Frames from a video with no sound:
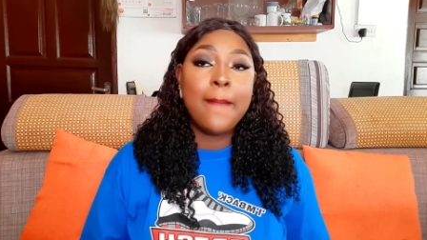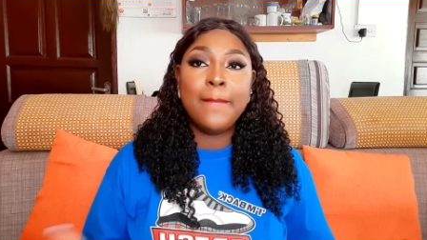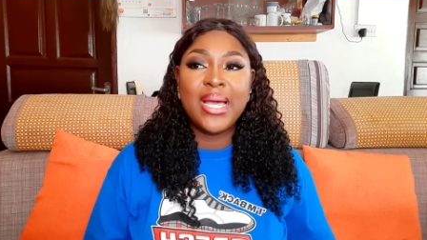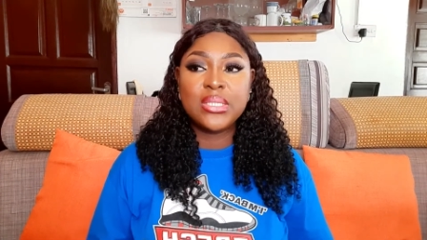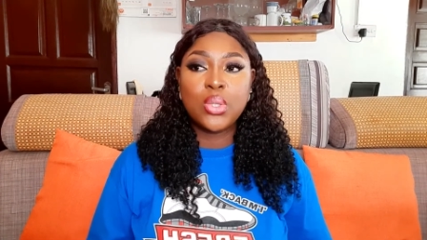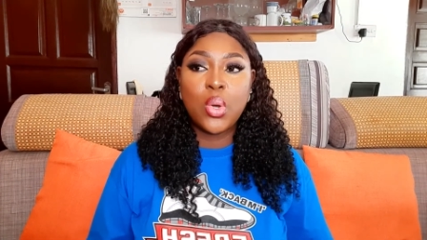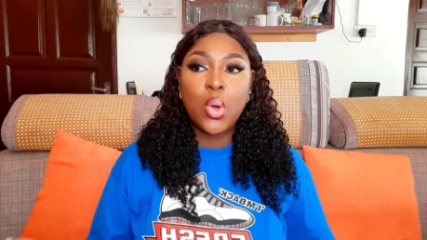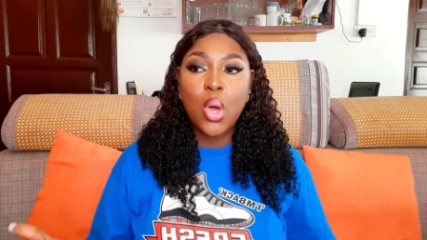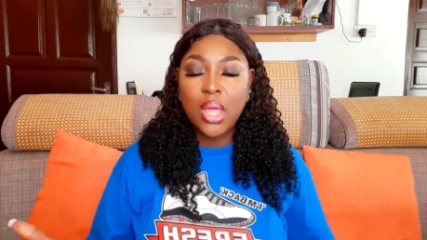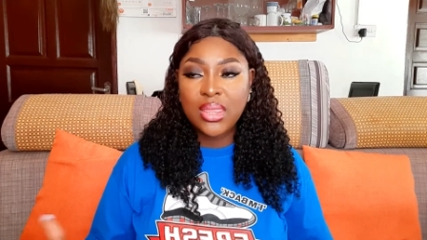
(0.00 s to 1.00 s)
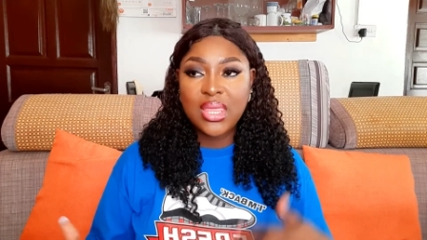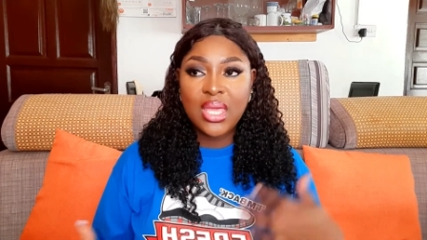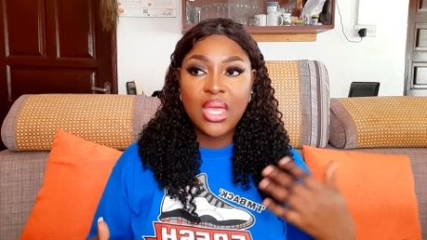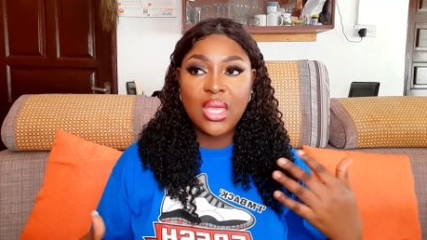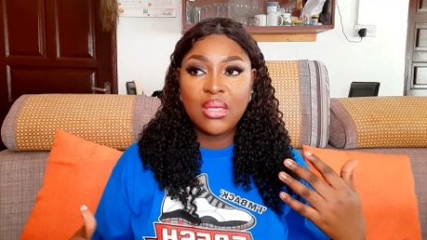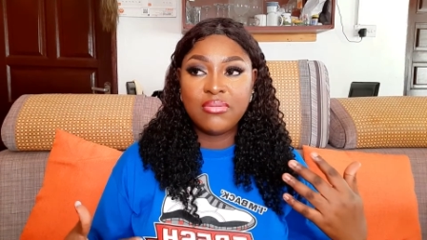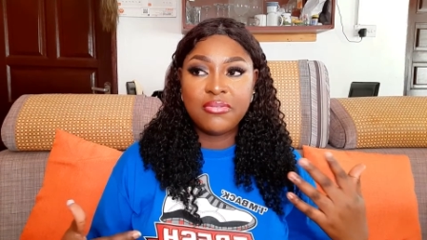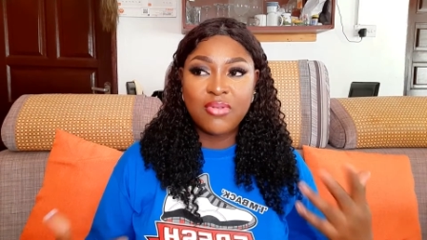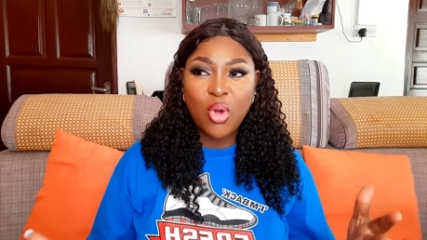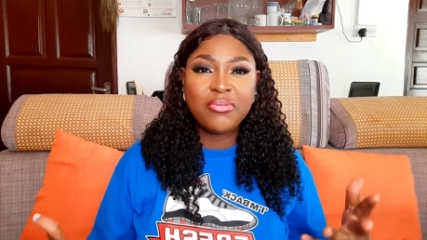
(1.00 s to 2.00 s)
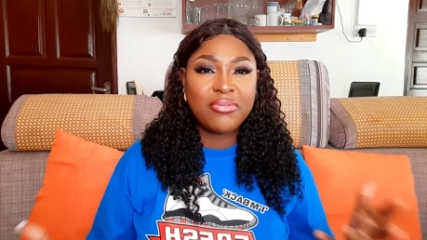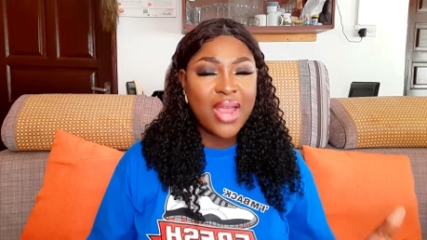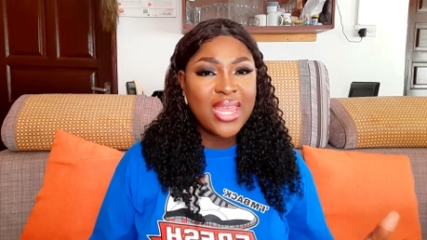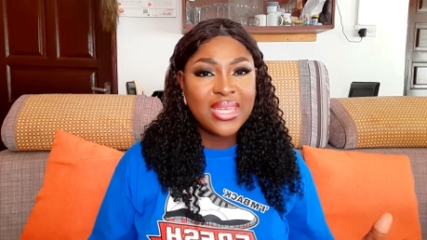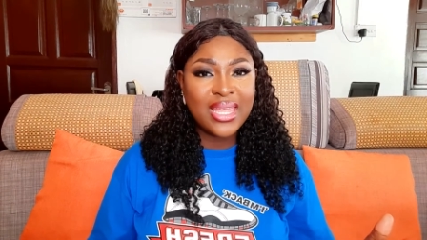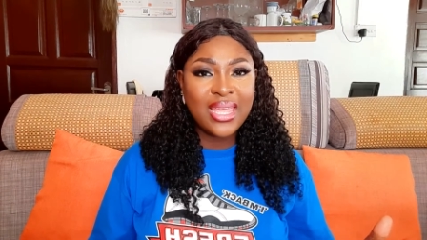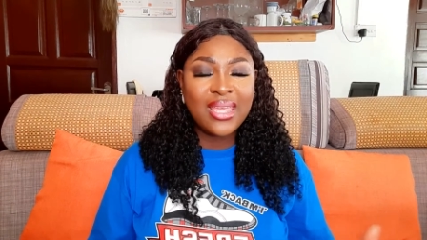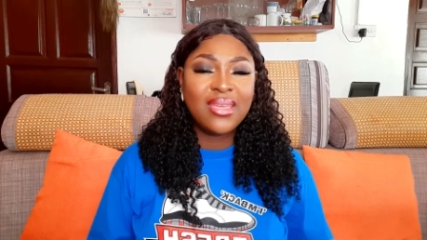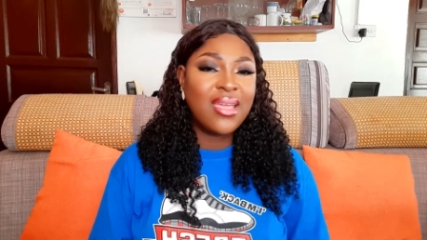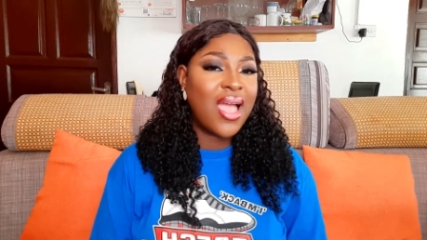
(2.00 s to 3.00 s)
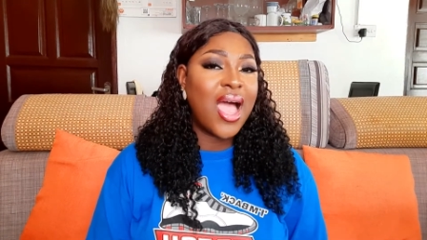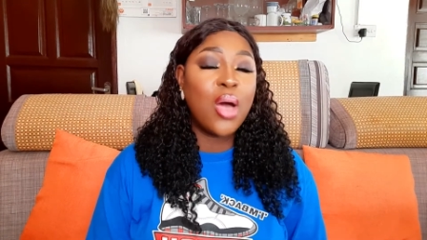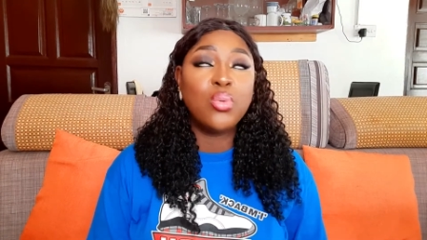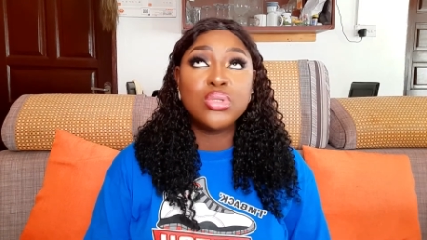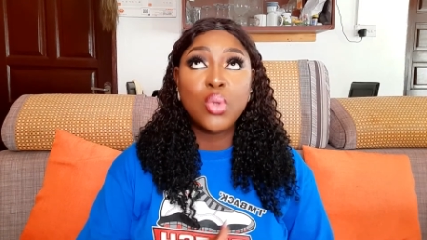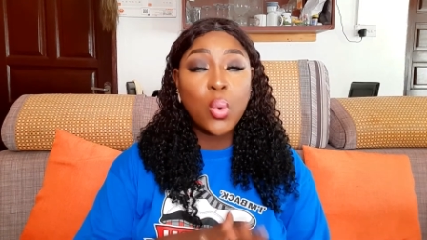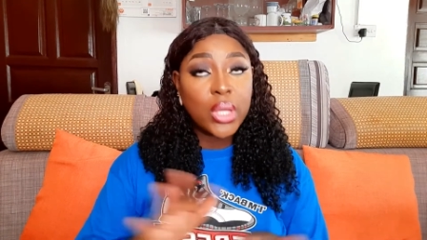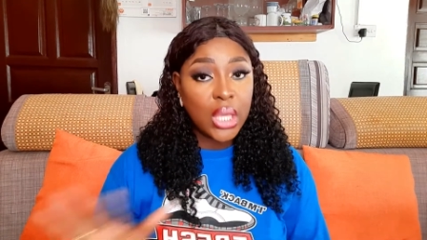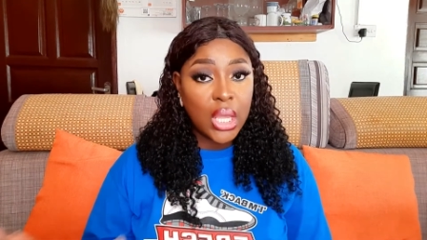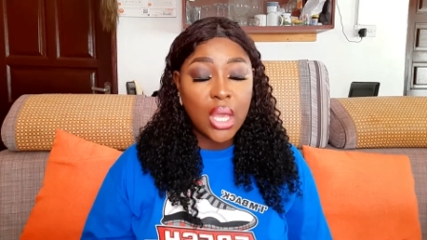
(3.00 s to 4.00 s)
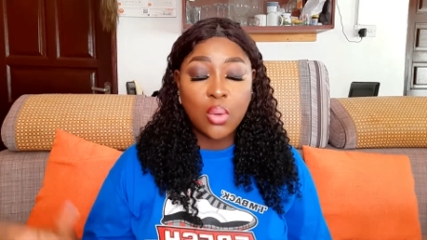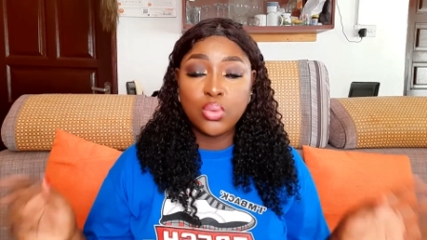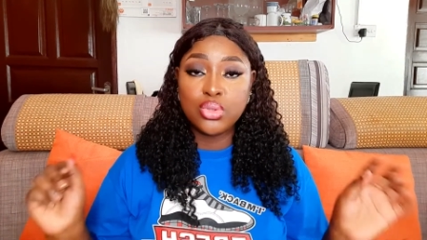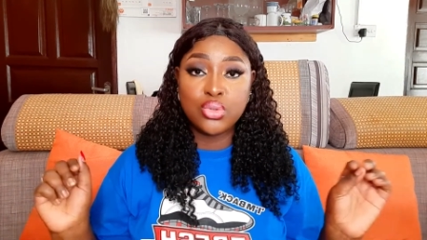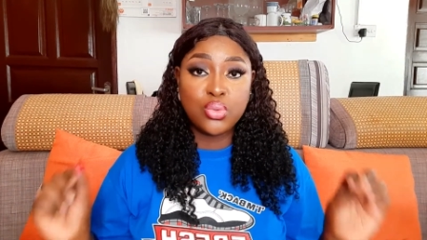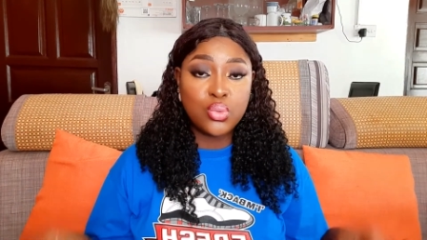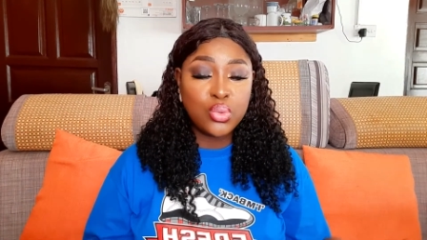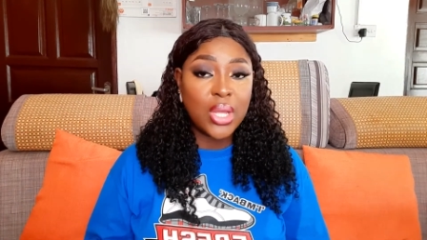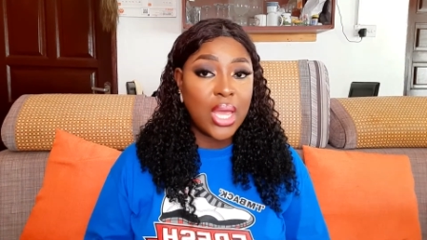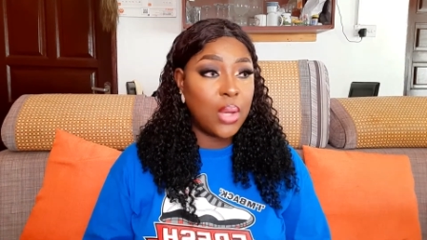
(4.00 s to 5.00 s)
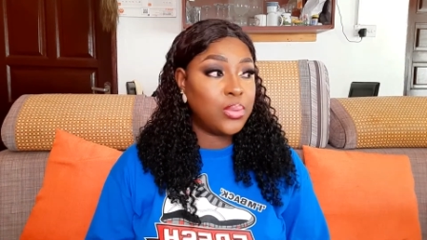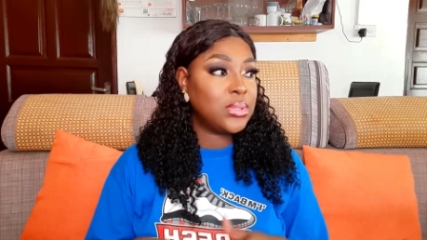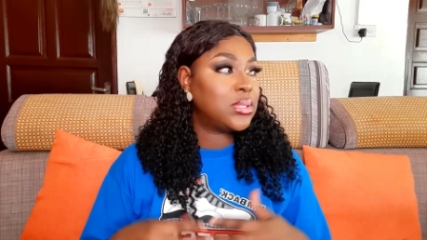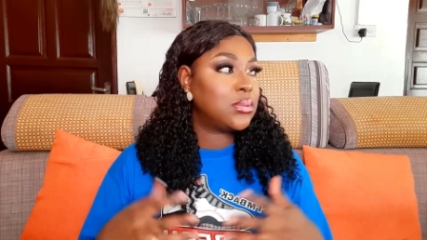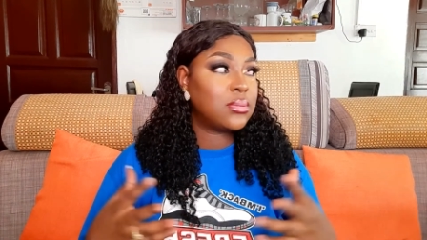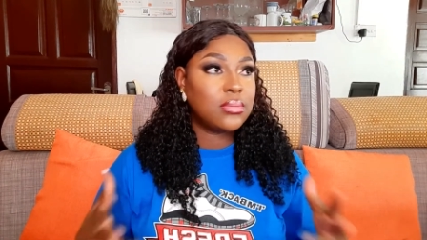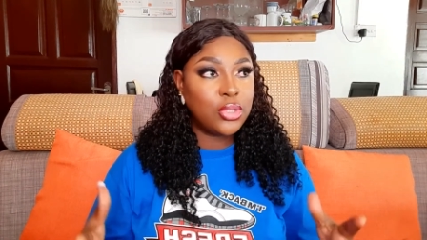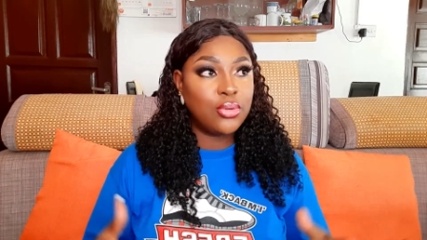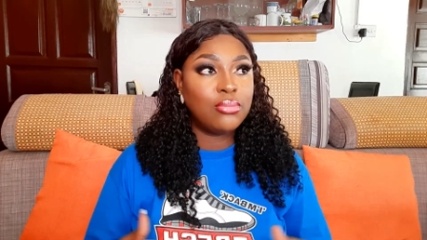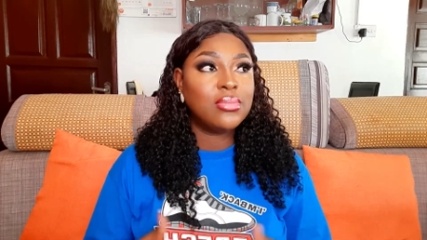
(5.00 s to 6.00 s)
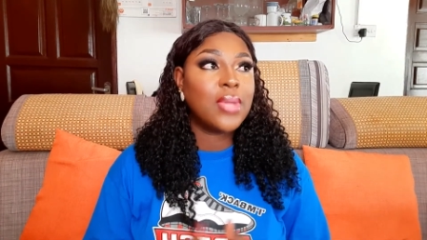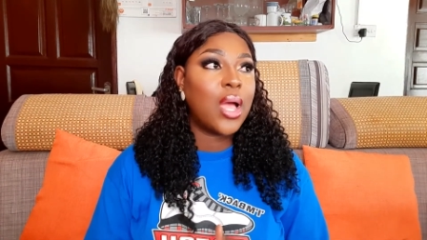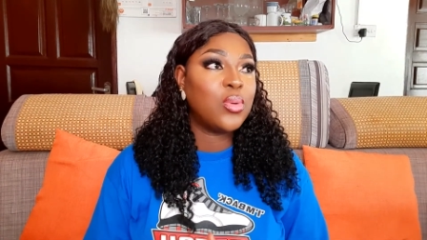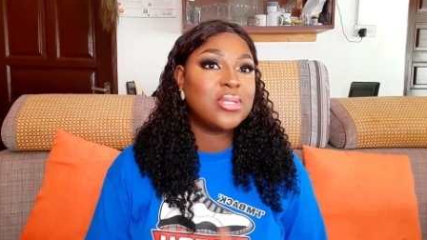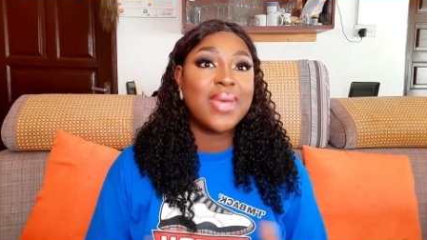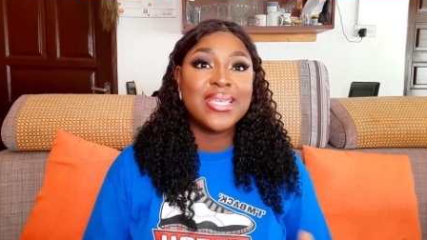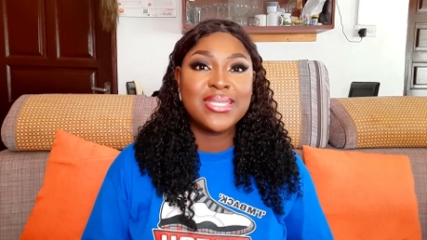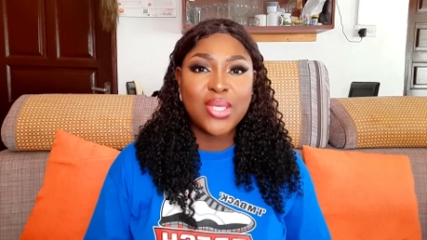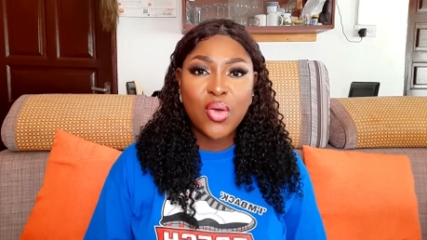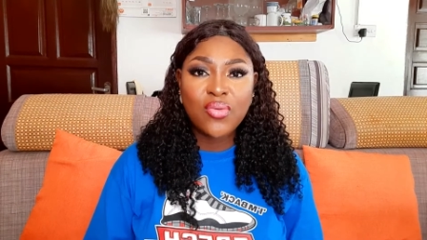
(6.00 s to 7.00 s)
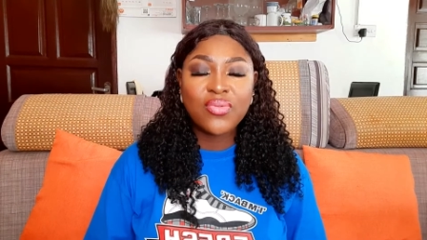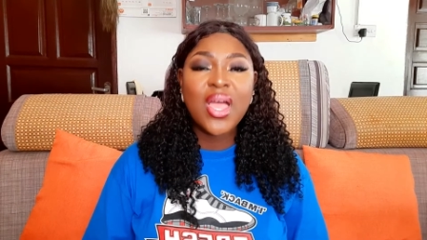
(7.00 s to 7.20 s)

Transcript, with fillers: But on the on Friday, I was okay, I was good, I was, you know, I was myself.